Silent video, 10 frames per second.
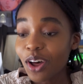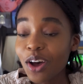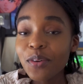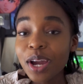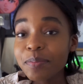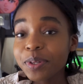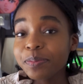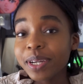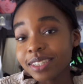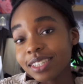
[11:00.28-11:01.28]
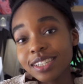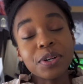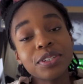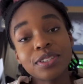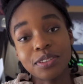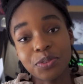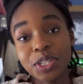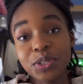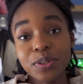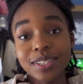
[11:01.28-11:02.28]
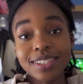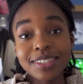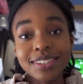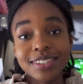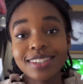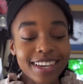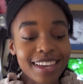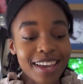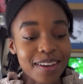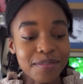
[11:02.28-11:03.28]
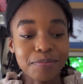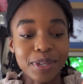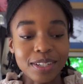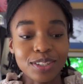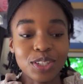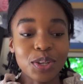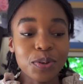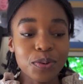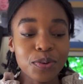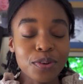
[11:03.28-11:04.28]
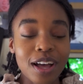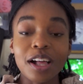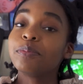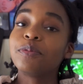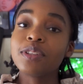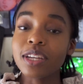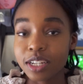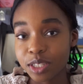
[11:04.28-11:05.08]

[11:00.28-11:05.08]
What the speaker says: long ramble, but books and resources, they have been so helpful and